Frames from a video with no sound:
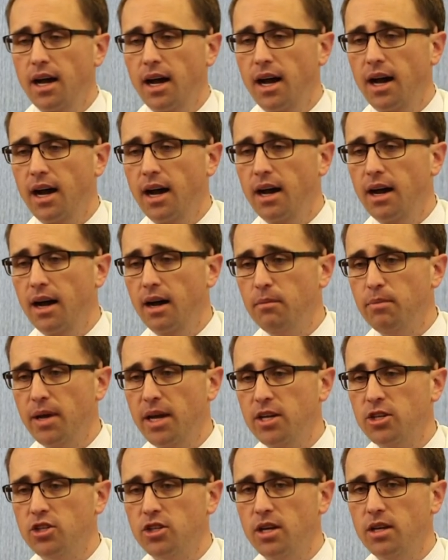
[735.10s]
uh, a
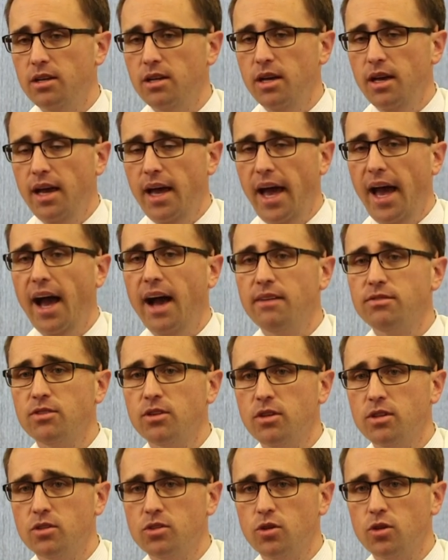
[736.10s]
patient
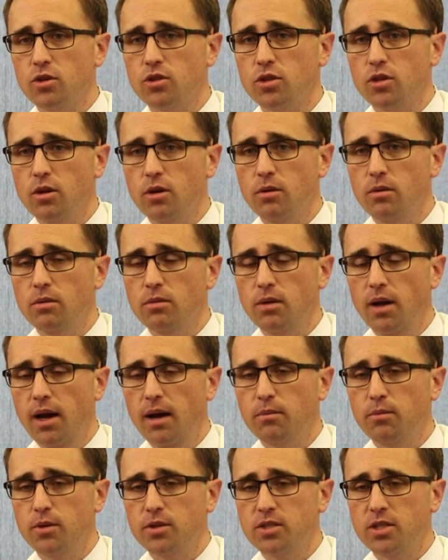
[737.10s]
after the surgical
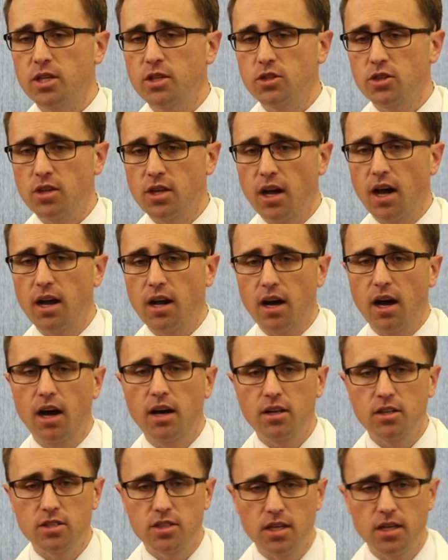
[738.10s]
uh, procedure, the
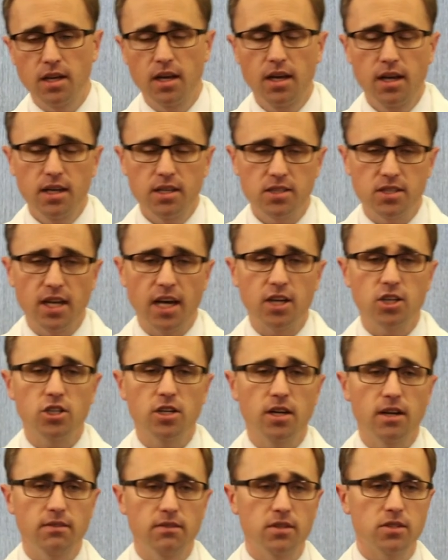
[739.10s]
oncology
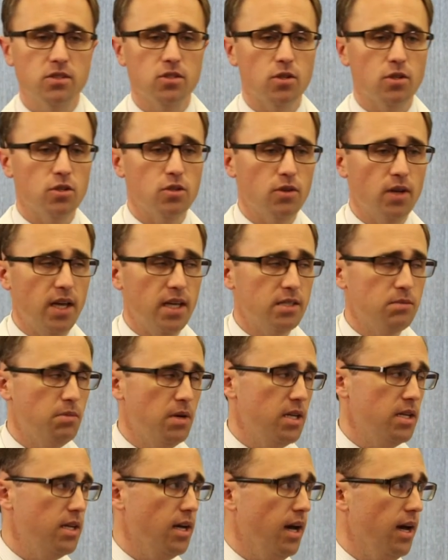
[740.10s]
section of the surgery has
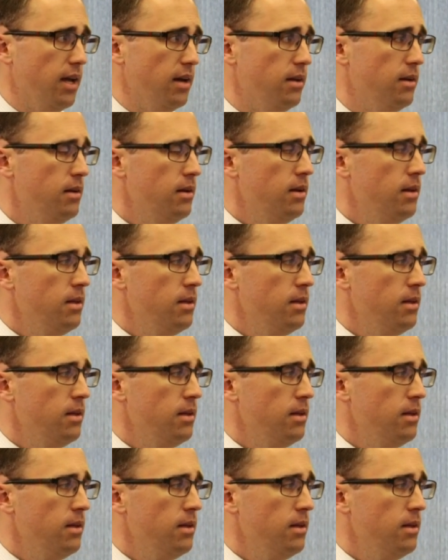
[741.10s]
been done.